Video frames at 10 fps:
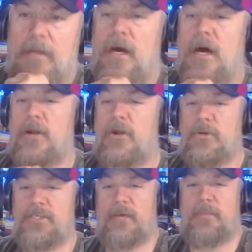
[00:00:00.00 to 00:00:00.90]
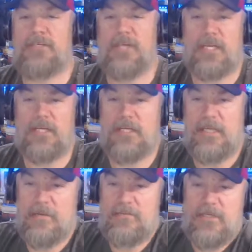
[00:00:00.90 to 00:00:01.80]
I don't know what he's talking about, checking the
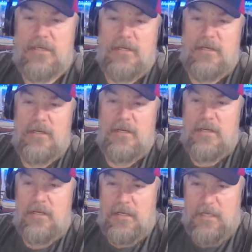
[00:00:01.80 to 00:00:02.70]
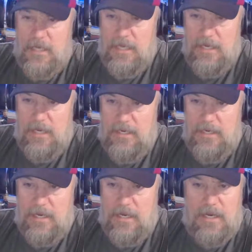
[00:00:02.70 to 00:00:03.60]
DMs. And
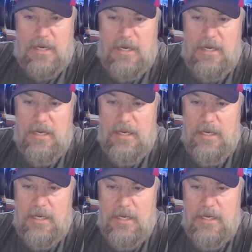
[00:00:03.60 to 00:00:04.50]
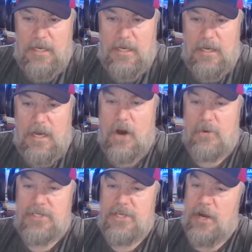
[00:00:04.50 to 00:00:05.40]

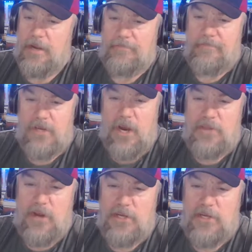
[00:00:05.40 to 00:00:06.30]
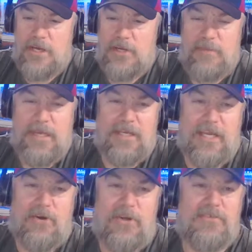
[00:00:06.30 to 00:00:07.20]
oh, sorry, I thought you were talking to me. I
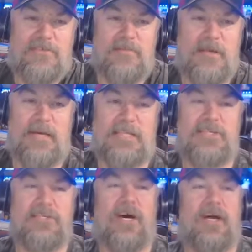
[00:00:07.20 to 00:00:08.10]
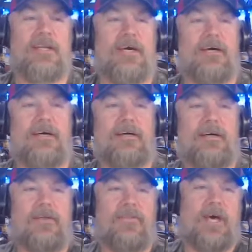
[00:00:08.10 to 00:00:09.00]
know you sent me a message on
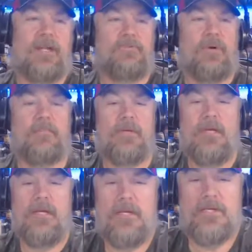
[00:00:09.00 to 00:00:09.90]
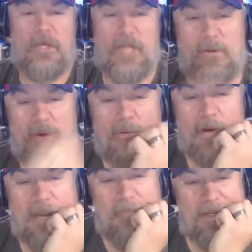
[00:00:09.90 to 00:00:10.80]
that as well. So like
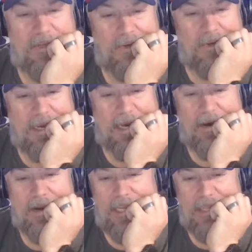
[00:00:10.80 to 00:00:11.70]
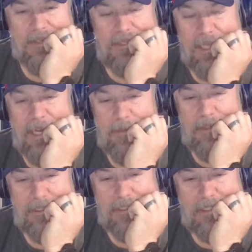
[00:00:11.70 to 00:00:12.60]
what I've been doing, how to get those
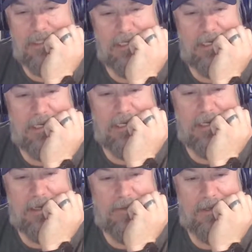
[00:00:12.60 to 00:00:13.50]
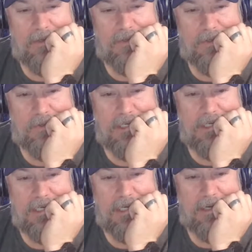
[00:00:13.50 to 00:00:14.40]
labels. I'll do a screen
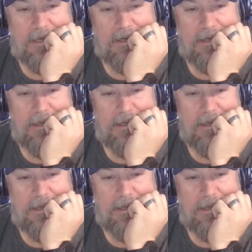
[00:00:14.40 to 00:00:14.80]
share